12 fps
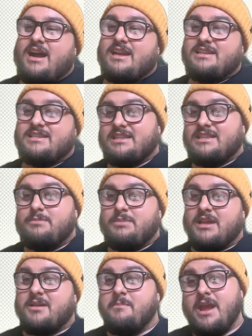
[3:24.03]
I sleep
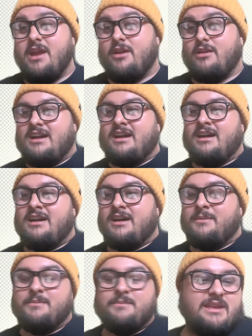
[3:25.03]
like a bear.
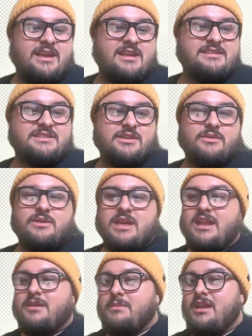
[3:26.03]
And so
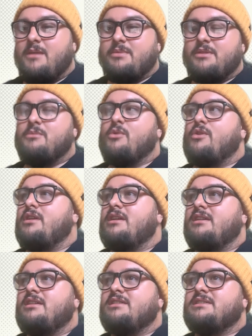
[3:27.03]
getting me up in the
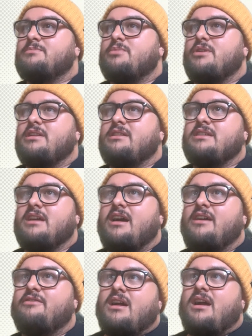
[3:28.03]
morning is pretty tough.